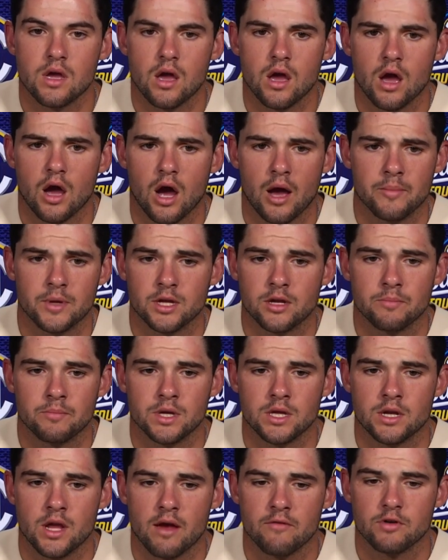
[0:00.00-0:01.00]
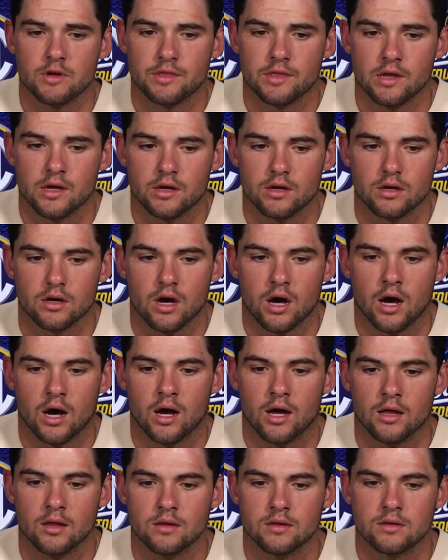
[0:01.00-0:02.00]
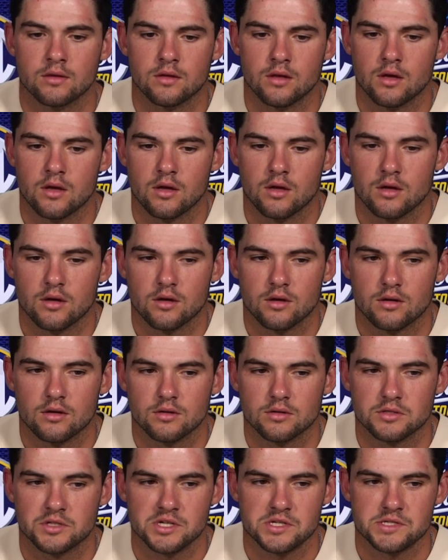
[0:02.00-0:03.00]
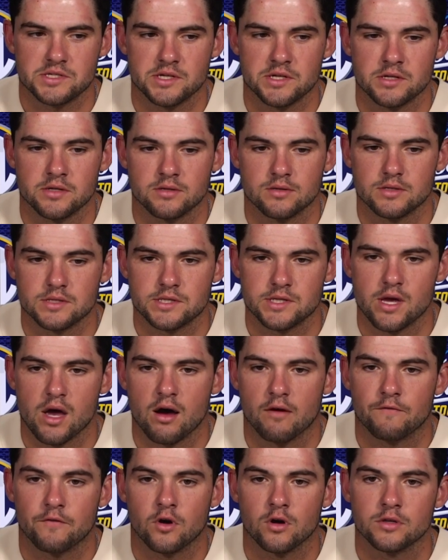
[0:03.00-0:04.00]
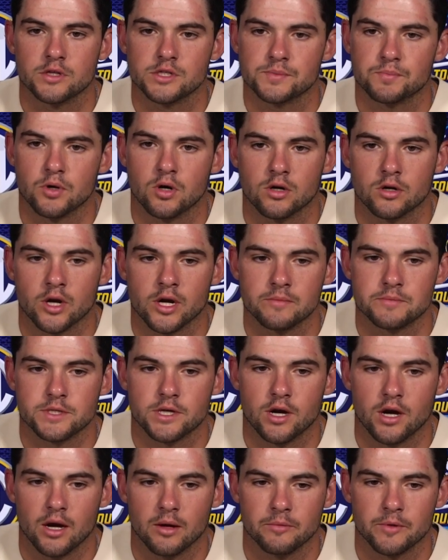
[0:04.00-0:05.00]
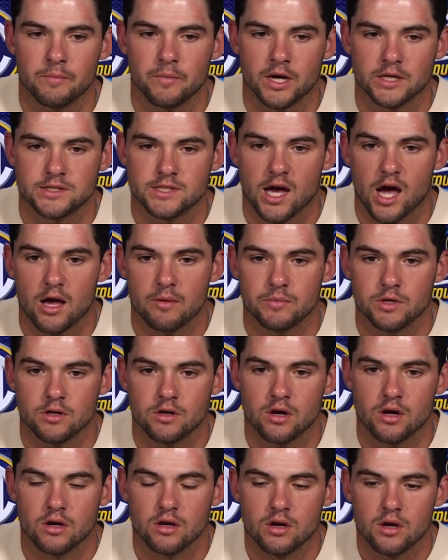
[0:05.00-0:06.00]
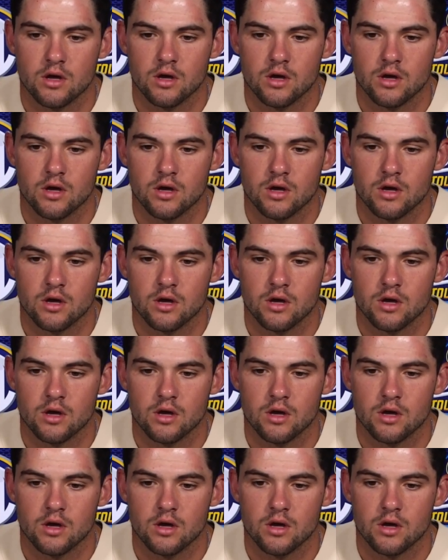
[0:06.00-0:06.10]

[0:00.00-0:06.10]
I mean, it mean everything. Just to see how far this program's come in my time here,